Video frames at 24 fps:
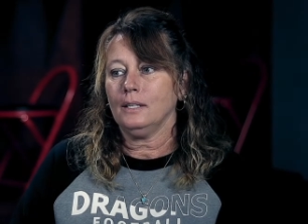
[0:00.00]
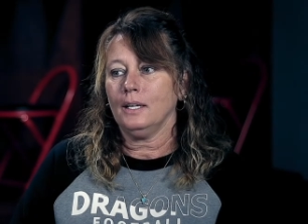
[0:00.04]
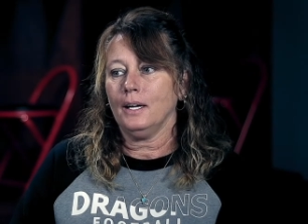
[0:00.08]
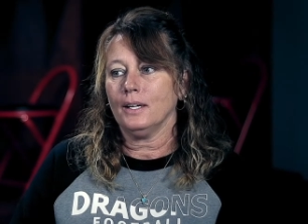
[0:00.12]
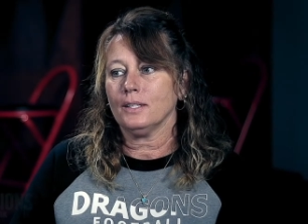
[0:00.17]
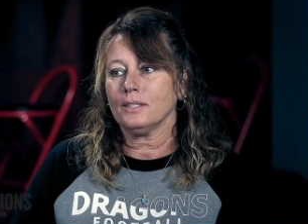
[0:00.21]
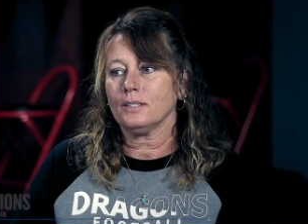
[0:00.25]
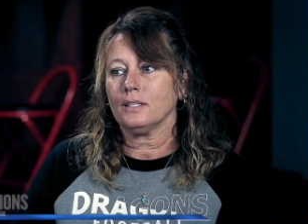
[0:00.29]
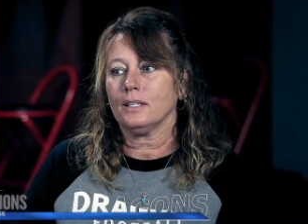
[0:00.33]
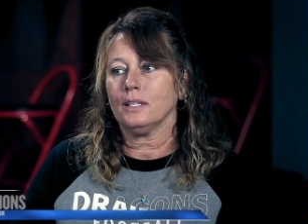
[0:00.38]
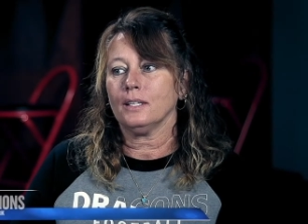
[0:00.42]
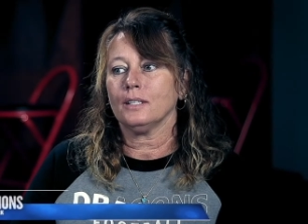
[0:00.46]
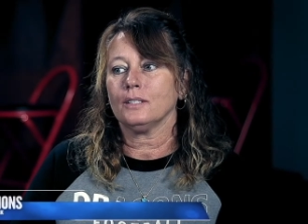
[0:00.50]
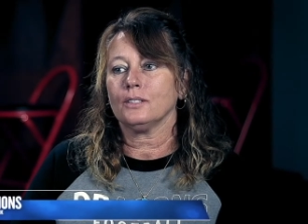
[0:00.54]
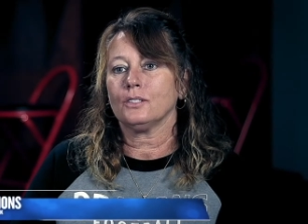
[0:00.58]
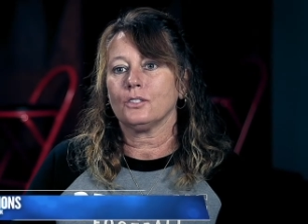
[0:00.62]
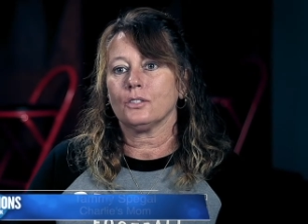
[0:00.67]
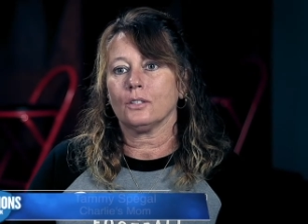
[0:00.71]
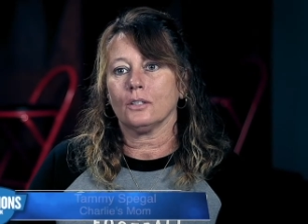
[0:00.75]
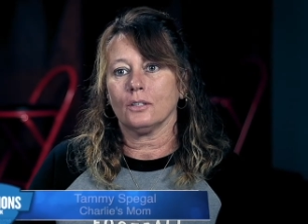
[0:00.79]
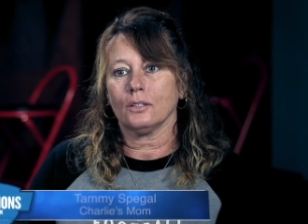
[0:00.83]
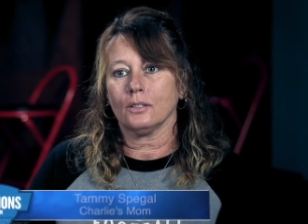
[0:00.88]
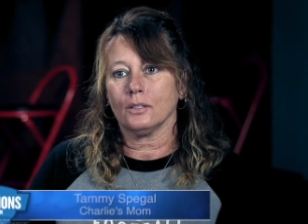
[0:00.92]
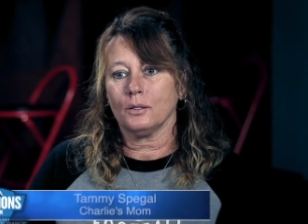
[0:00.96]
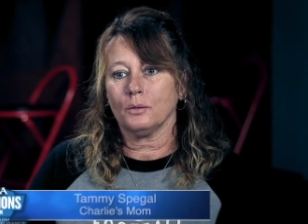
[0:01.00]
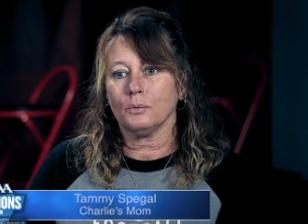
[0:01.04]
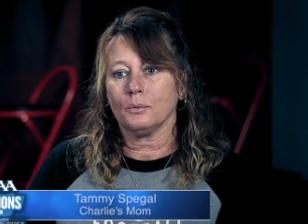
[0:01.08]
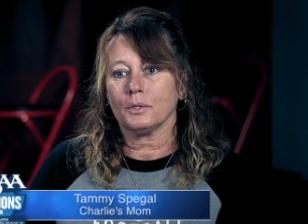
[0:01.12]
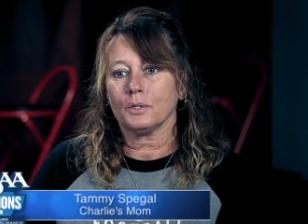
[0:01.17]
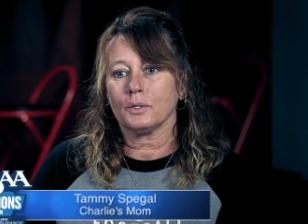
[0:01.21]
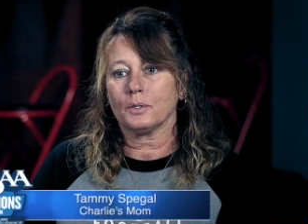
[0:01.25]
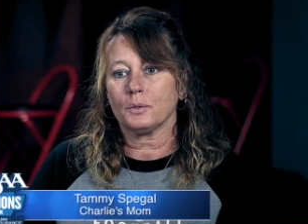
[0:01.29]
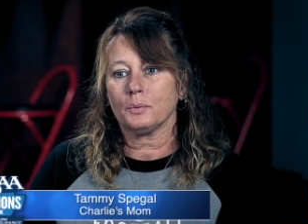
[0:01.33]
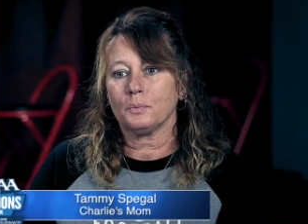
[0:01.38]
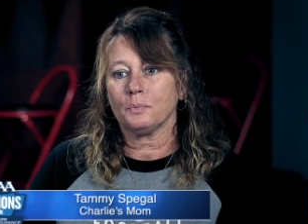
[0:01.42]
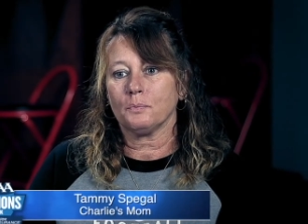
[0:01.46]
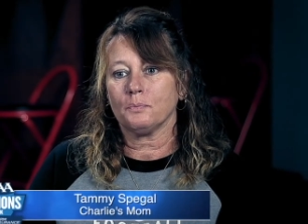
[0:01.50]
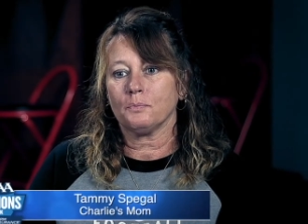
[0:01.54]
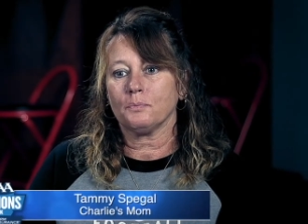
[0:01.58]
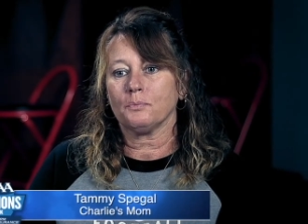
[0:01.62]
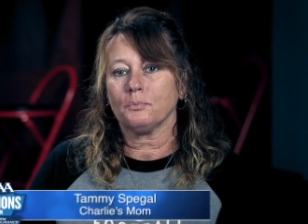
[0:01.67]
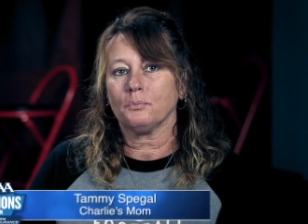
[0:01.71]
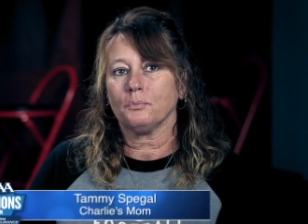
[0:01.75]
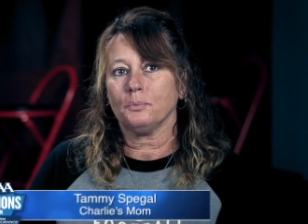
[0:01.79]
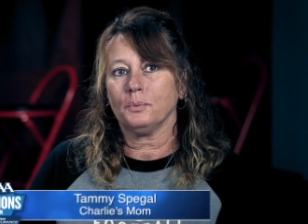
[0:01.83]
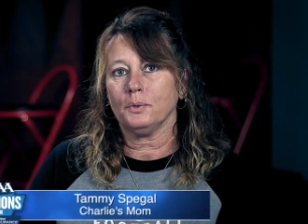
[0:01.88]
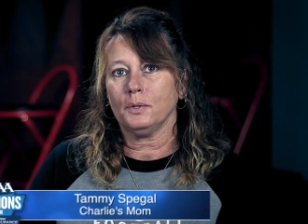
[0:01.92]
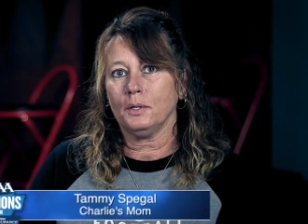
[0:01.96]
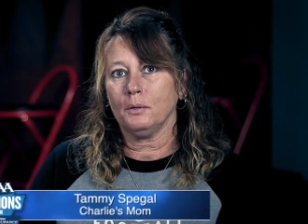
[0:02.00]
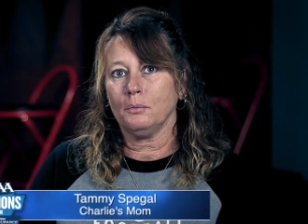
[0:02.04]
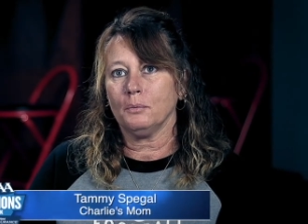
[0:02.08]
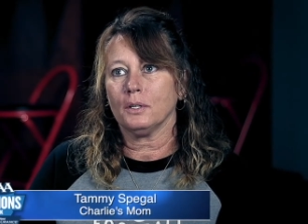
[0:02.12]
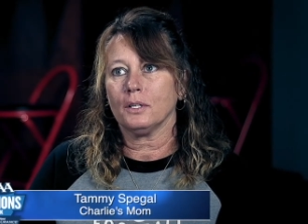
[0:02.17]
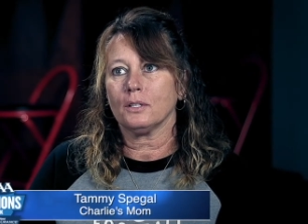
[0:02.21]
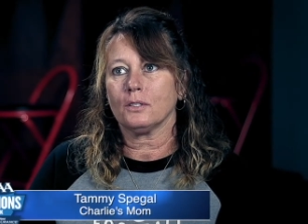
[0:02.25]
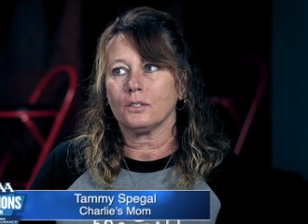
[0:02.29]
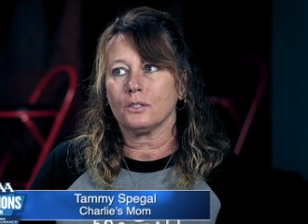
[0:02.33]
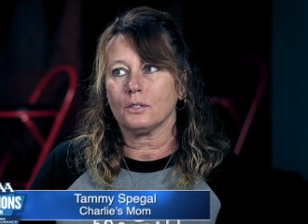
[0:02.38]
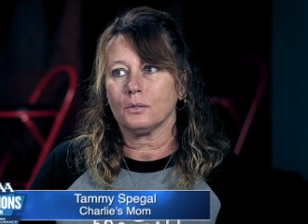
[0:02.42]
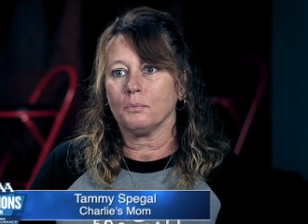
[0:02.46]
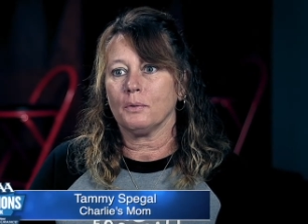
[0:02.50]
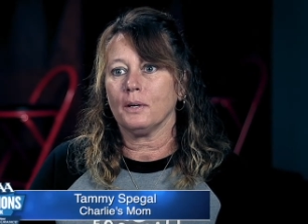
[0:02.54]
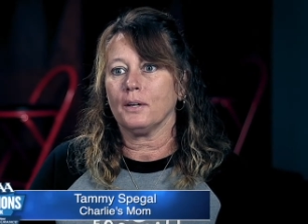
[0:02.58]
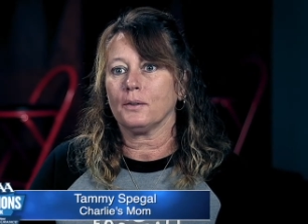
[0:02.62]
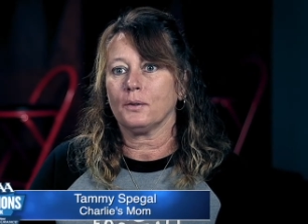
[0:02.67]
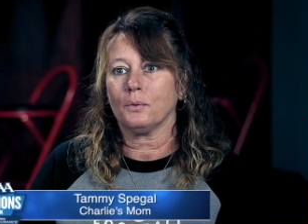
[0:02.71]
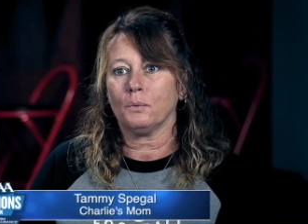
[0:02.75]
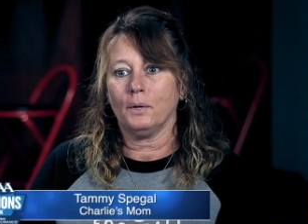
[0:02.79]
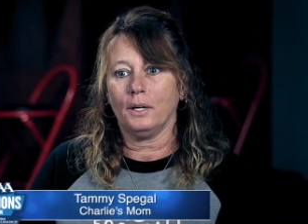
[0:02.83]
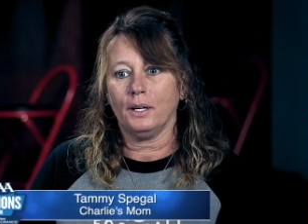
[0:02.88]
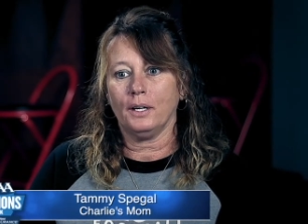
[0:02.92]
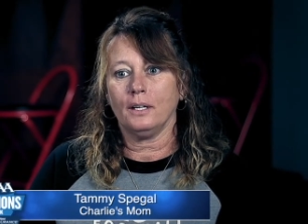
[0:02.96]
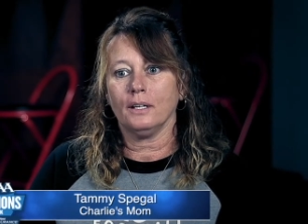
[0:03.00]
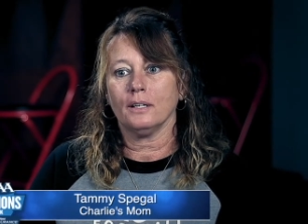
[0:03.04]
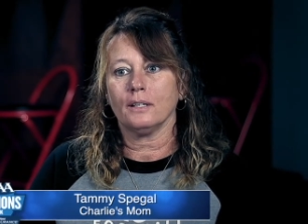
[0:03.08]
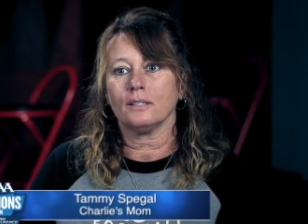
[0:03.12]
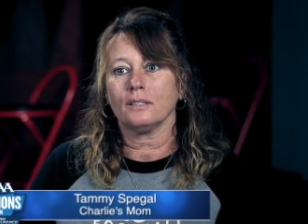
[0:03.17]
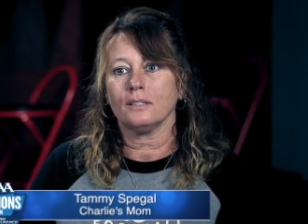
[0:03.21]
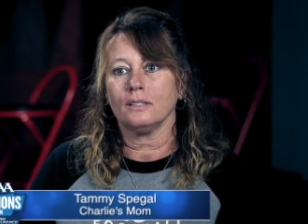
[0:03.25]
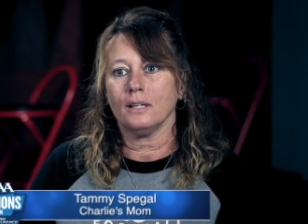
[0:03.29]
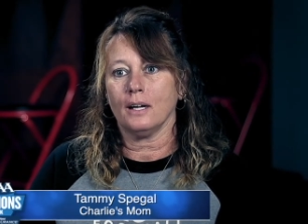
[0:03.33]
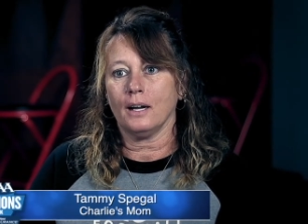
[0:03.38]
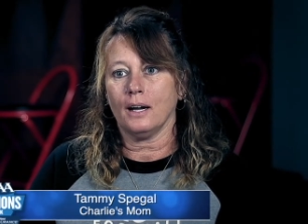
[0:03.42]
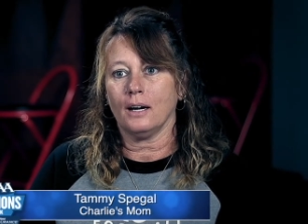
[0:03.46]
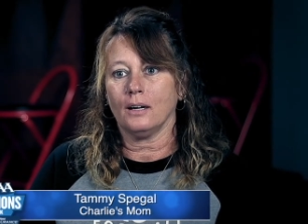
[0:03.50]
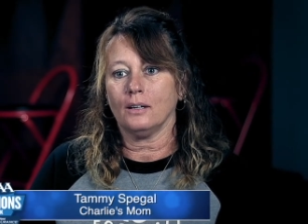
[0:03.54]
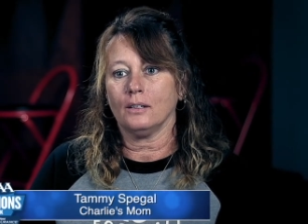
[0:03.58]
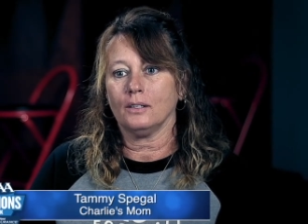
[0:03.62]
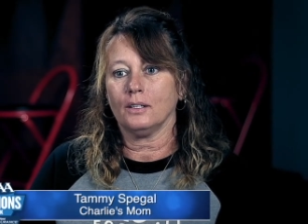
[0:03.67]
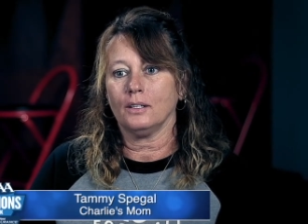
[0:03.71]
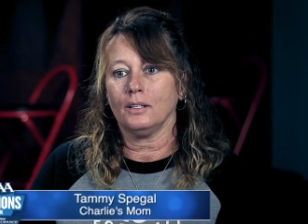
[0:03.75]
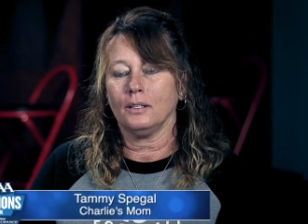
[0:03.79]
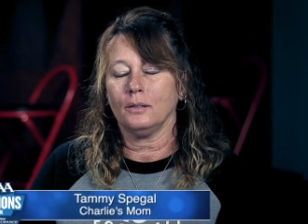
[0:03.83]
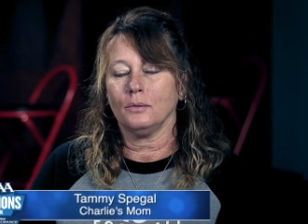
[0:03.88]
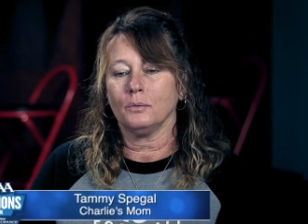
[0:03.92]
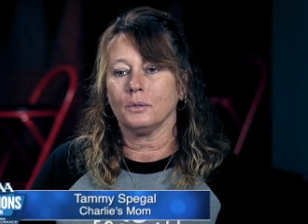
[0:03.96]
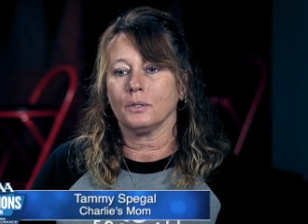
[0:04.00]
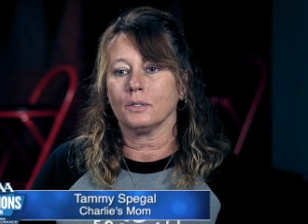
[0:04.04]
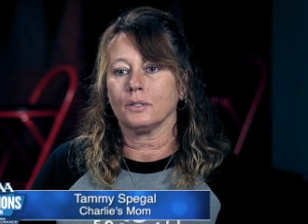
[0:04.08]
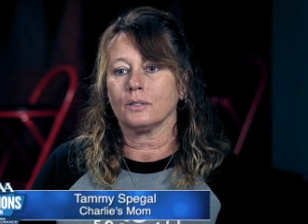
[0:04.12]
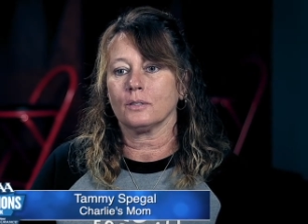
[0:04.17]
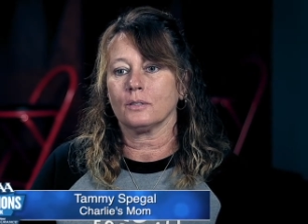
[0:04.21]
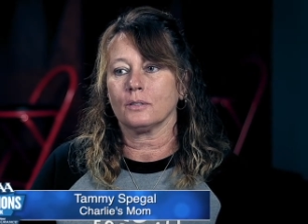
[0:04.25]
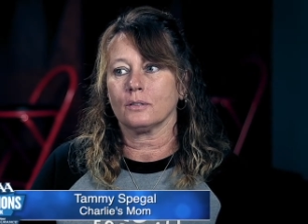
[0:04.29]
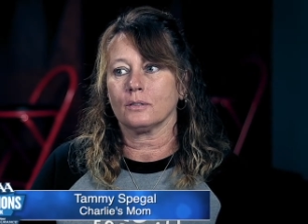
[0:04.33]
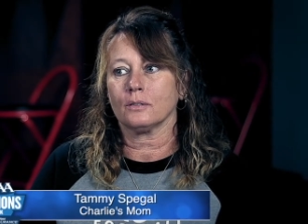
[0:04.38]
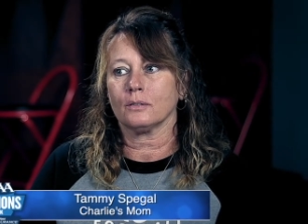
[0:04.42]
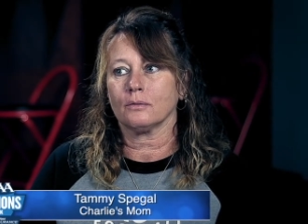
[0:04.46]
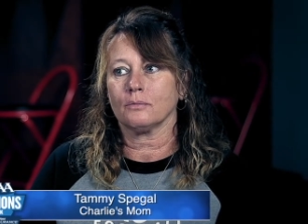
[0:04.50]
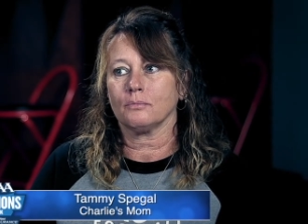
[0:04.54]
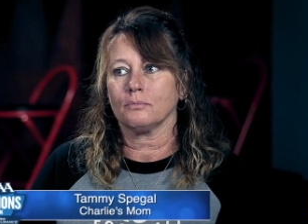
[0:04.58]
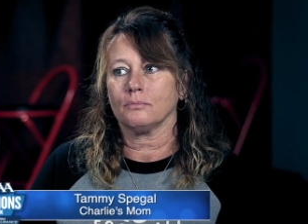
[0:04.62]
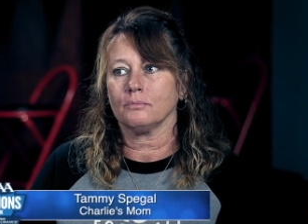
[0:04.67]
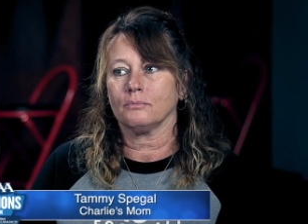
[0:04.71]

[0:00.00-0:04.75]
As a kid, Charlie was pretty much about the way he is now. He was